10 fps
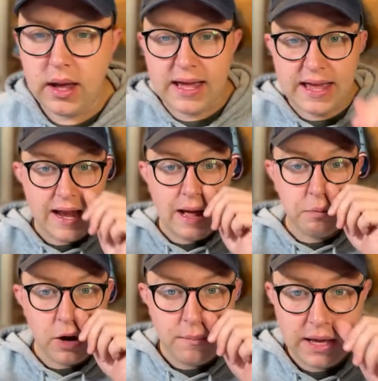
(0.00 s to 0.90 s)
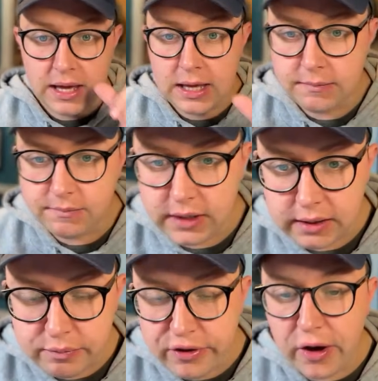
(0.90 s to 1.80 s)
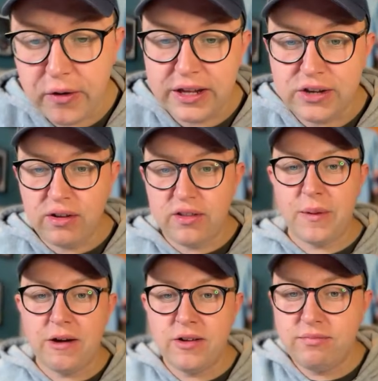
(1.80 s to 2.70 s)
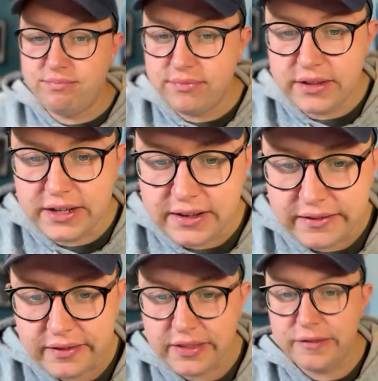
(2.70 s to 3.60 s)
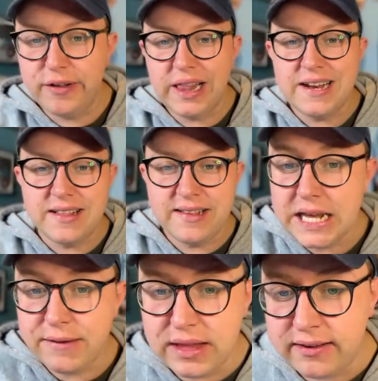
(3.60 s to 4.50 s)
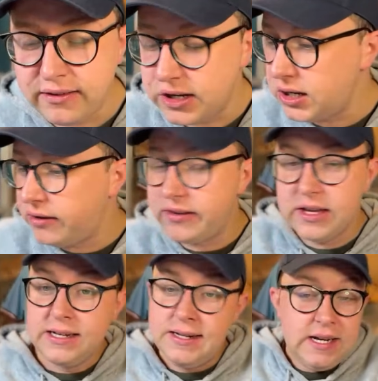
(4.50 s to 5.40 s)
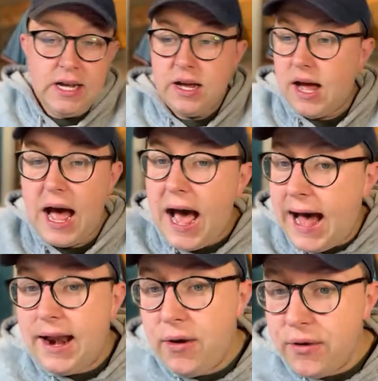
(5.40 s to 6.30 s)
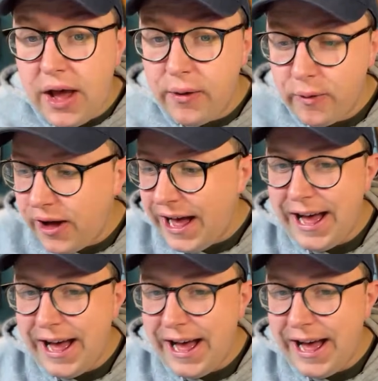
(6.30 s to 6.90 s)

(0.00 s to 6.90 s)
Again, I'm going to be, totally transparent. The validity of this source, I don't know.